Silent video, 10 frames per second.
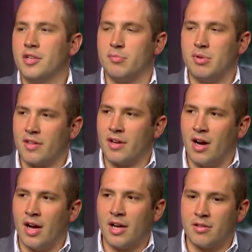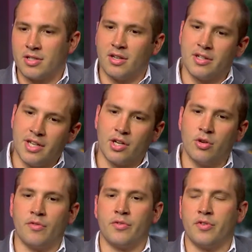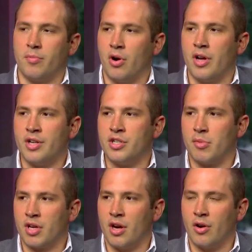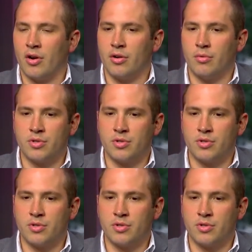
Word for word: to be the guy that's going to take over for the departed A.J. McCarron, who